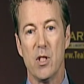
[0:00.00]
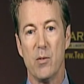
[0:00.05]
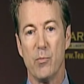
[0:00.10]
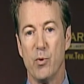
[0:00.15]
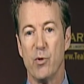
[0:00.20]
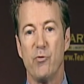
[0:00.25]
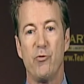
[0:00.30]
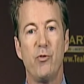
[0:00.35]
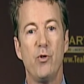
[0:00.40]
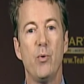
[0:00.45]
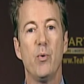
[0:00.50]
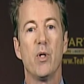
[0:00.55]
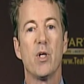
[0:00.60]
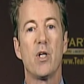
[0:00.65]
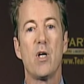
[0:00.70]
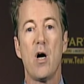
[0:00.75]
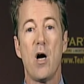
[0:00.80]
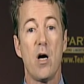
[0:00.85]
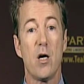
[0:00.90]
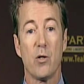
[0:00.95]
but few in
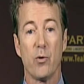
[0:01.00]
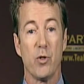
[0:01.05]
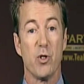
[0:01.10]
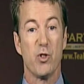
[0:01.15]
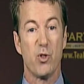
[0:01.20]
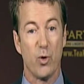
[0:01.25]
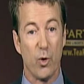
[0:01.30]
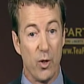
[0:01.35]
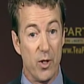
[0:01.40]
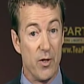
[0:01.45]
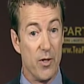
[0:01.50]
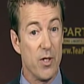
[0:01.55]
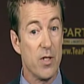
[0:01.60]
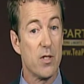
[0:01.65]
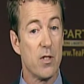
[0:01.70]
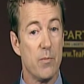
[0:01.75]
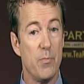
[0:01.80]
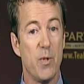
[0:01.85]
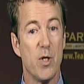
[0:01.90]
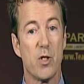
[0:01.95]
Congress or in this
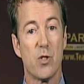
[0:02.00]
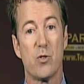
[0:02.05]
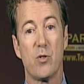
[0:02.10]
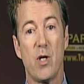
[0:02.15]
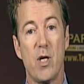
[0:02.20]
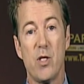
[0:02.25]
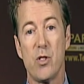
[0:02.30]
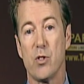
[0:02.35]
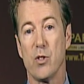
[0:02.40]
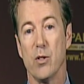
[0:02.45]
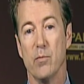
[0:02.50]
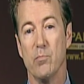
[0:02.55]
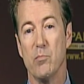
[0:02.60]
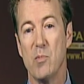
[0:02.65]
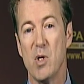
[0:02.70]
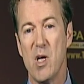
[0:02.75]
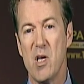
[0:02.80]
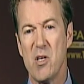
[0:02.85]
administration